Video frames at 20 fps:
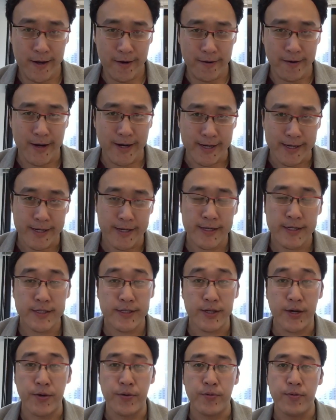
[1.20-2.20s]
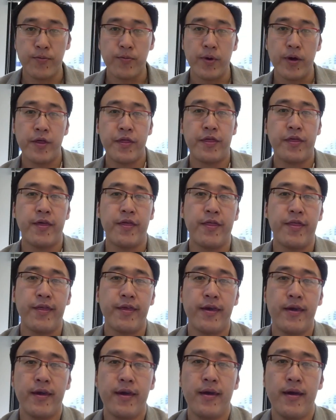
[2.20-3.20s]
All right, so with
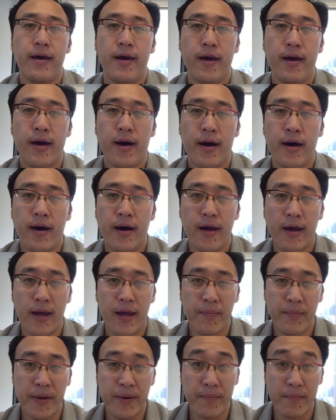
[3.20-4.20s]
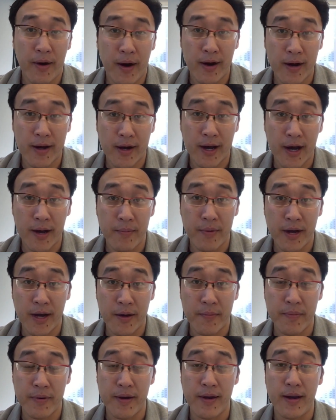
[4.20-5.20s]
the AP mock coming
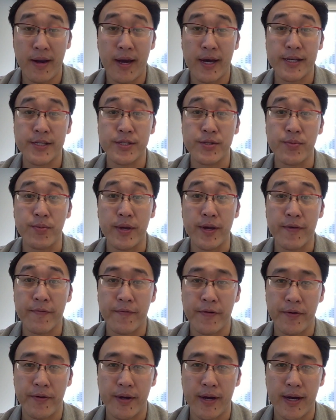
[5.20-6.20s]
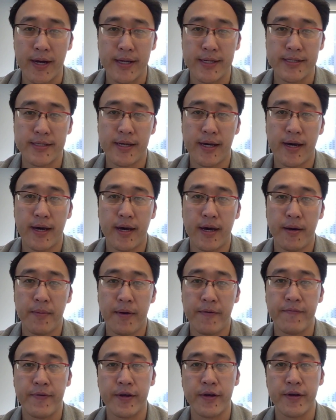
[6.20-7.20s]
up next week for you guys,
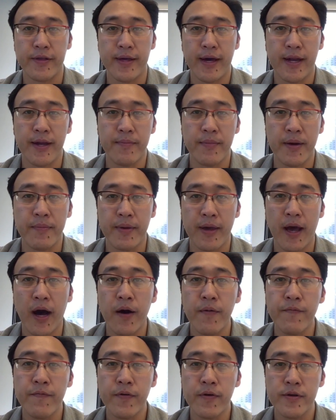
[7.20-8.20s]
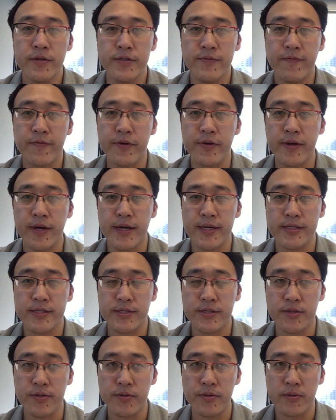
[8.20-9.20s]
I figured that it might be helpful for you guys
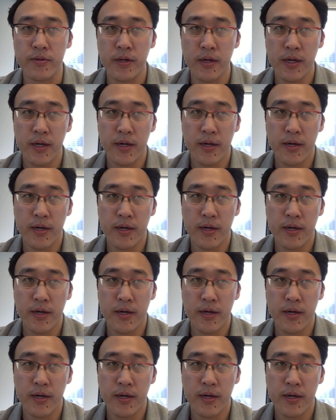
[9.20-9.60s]
to